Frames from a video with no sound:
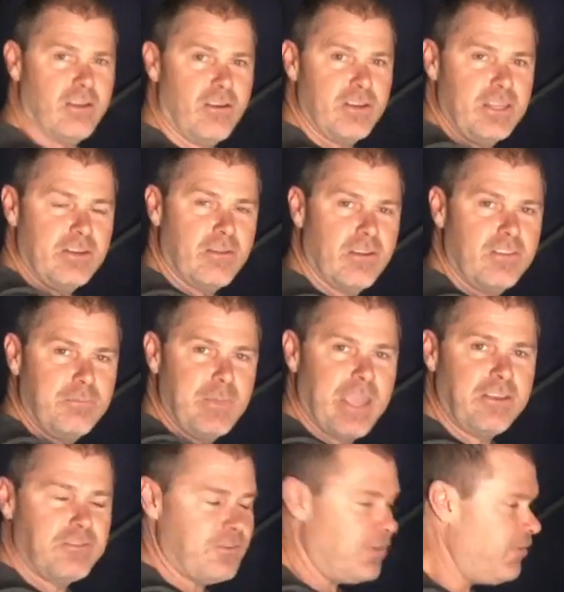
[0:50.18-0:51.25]
on your nice
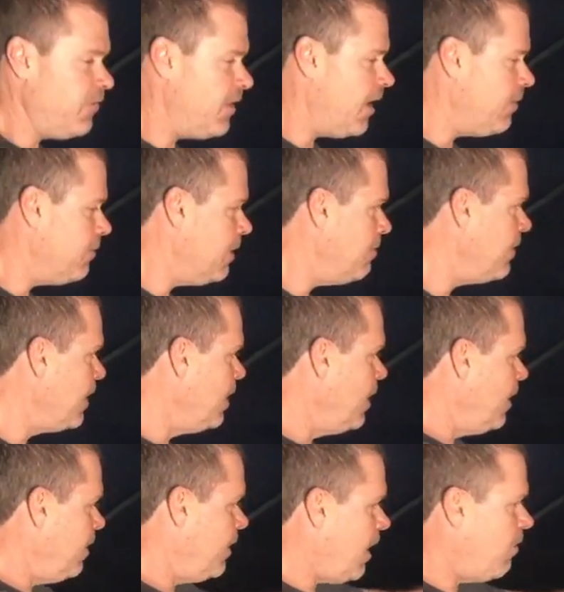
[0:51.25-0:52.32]
mattress. So um,
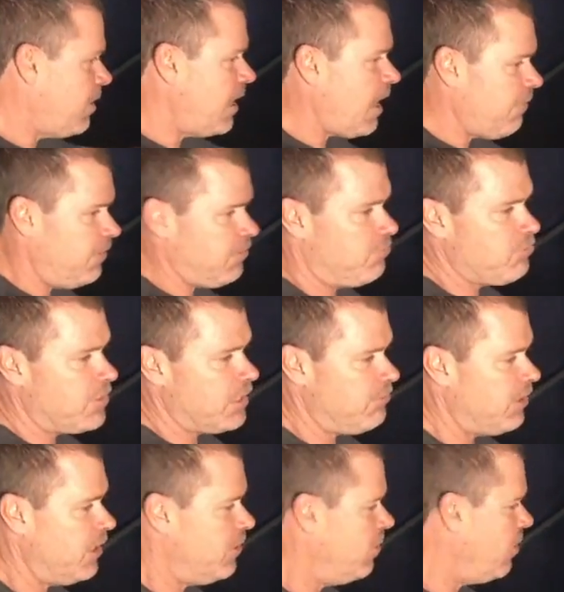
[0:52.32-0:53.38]
the old cover's a
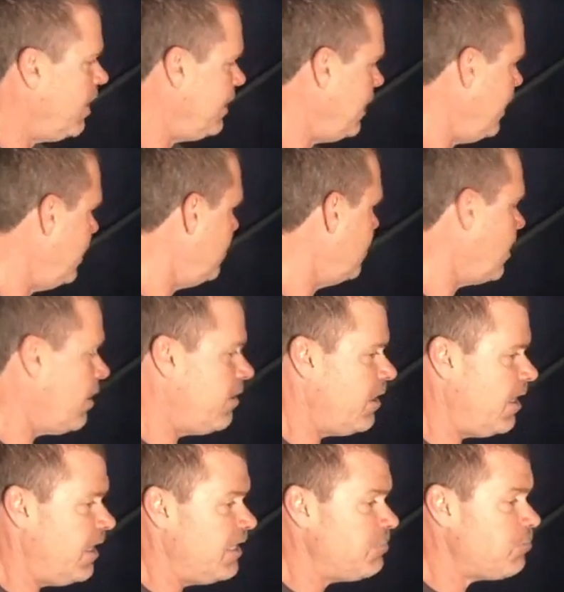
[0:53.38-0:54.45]
really, really good idea. So
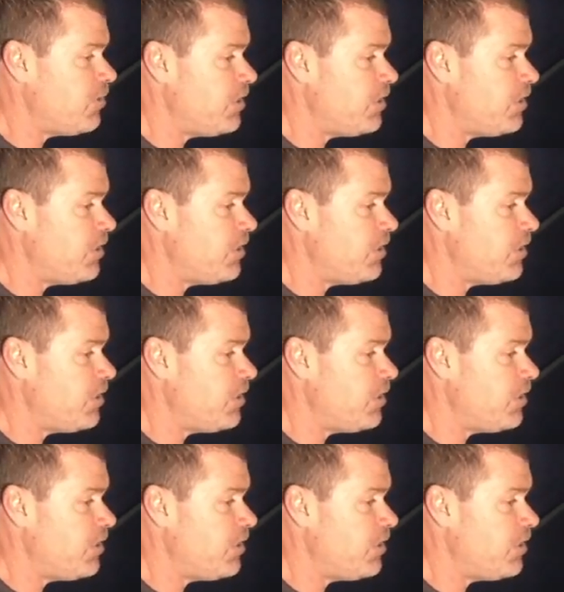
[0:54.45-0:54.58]
it's